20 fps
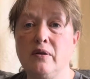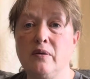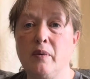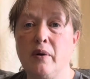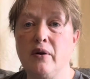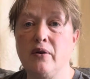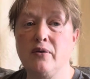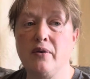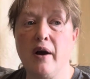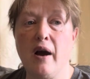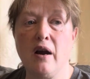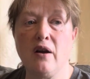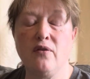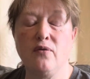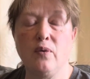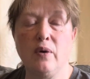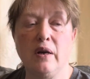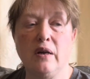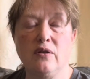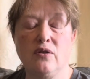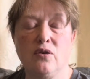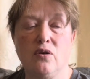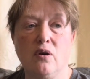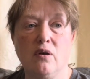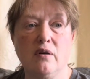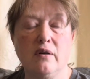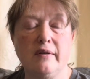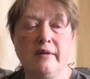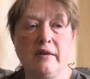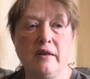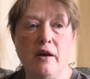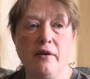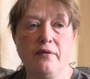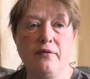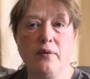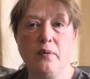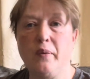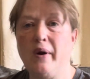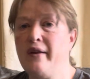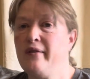better track of when I started stuff
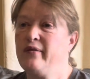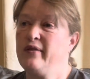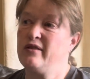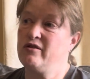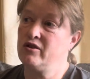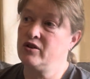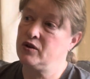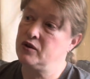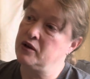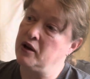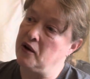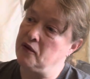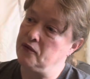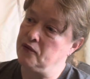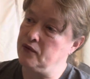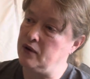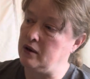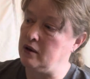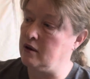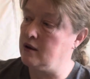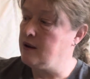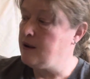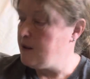and when I finished stuff and